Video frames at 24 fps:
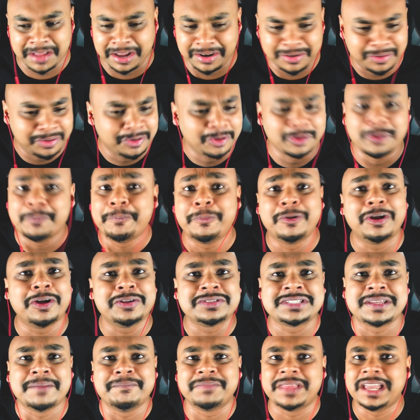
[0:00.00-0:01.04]
don't know, you put out
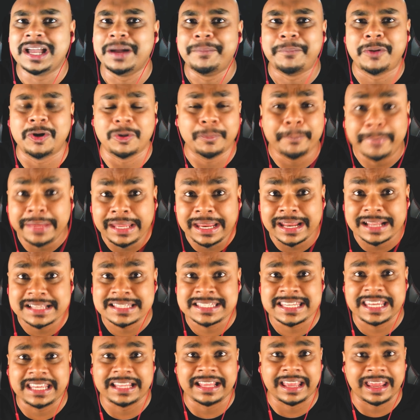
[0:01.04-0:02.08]
something about me and
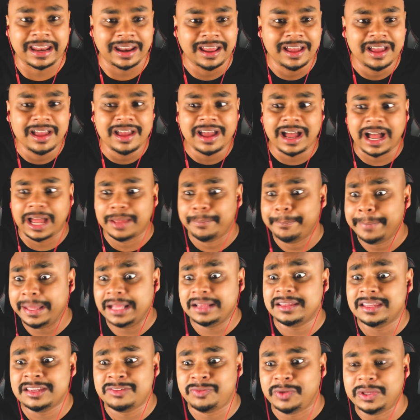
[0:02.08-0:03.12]
say that I made
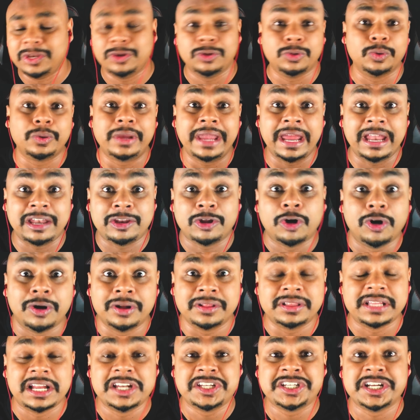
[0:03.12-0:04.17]
this video to get your
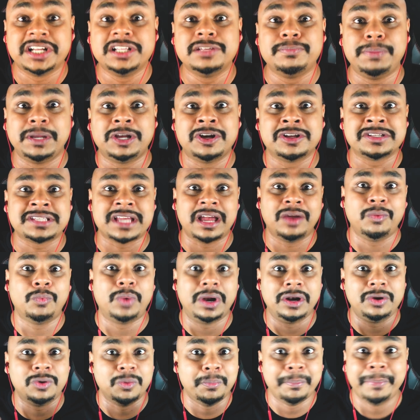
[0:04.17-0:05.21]
attention because I want
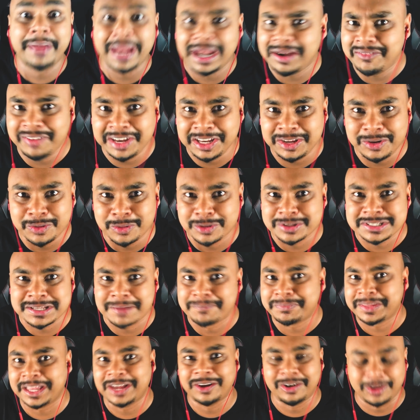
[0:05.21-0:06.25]
to marry you or
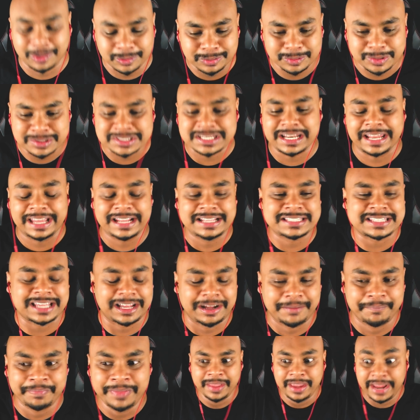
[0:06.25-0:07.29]
something along those lines.
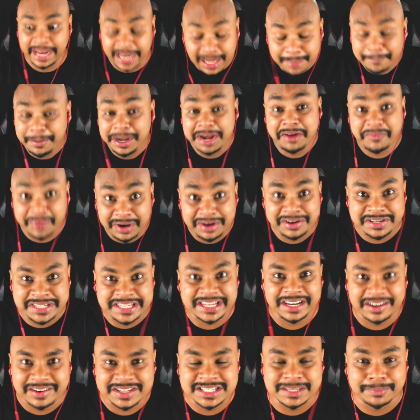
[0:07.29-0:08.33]
And I'm being very
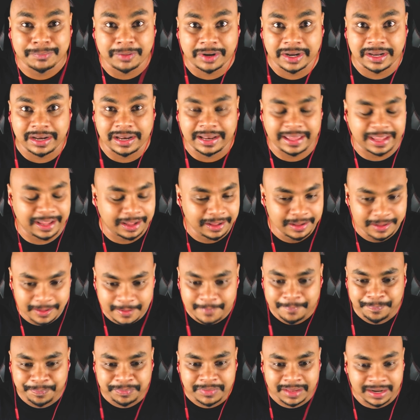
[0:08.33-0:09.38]
serious about it.
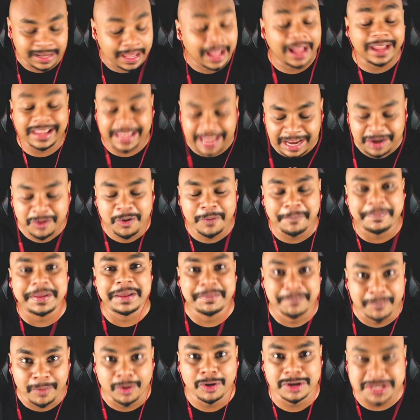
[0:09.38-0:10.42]
Like I cannot be
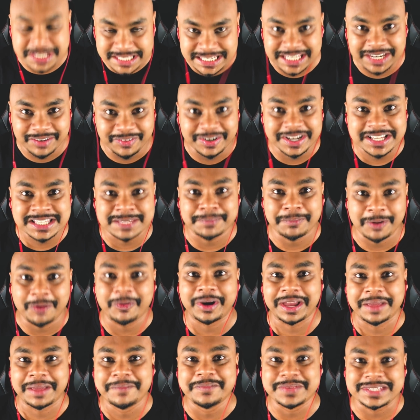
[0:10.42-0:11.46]
more serious about what
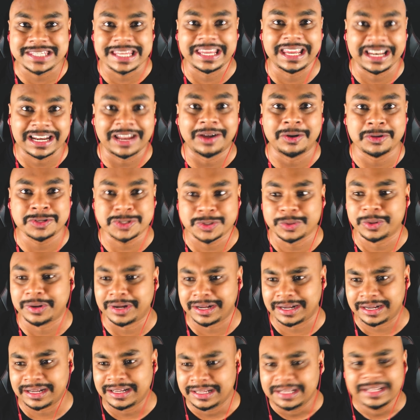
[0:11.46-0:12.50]
I'm saying now. So,
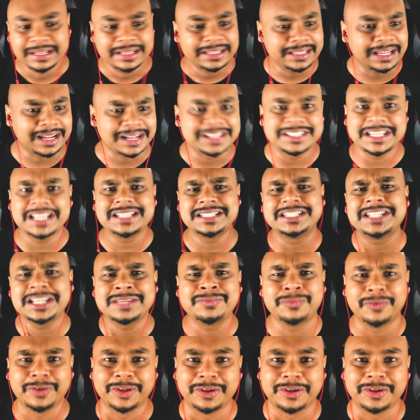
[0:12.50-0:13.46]
yeah, just for your